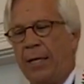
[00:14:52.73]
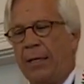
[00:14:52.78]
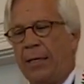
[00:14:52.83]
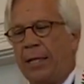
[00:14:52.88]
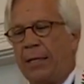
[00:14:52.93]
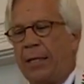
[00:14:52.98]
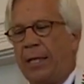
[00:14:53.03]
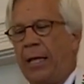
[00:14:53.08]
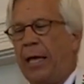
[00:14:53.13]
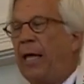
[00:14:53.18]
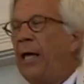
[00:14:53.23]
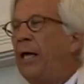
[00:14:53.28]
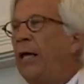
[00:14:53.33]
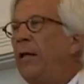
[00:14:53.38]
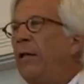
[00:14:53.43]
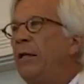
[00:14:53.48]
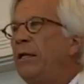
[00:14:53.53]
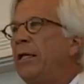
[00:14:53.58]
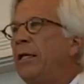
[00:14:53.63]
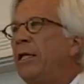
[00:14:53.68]
that the
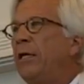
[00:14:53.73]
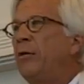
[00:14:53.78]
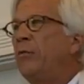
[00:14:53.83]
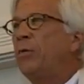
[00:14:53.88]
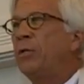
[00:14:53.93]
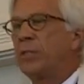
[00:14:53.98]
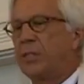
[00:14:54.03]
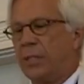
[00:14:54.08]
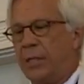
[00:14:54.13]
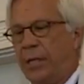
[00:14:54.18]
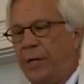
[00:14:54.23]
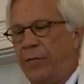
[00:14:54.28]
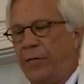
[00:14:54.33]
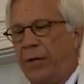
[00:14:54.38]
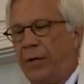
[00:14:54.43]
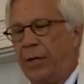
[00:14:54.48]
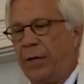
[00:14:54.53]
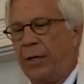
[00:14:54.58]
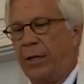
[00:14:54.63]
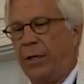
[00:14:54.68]
hell he was
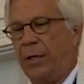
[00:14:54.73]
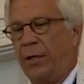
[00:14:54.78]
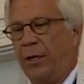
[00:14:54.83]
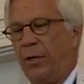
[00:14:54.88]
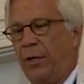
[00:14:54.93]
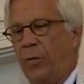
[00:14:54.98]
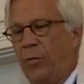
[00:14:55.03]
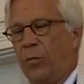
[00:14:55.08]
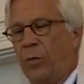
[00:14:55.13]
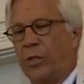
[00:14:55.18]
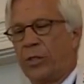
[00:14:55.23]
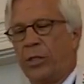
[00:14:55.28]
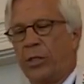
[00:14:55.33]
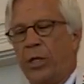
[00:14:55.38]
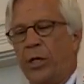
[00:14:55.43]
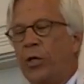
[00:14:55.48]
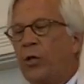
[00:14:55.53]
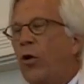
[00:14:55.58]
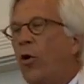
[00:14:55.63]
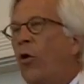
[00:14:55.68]
living was
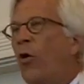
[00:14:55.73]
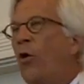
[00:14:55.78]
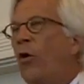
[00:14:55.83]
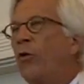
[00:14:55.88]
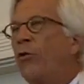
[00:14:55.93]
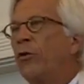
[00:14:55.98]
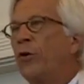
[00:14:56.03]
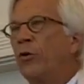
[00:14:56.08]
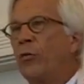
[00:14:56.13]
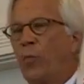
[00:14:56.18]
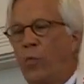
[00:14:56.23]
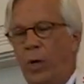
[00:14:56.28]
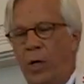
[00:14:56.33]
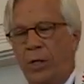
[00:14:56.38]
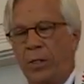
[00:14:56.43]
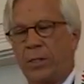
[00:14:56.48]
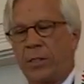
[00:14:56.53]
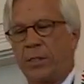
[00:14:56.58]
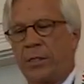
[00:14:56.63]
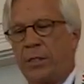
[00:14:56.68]
not all there
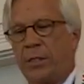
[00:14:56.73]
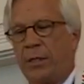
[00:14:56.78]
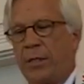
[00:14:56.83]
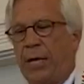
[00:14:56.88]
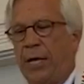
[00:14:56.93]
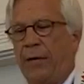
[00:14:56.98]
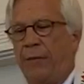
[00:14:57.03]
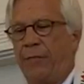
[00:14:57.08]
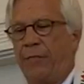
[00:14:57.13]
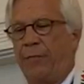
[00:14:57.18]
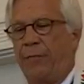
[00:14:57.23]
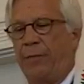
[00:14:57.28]
was to life.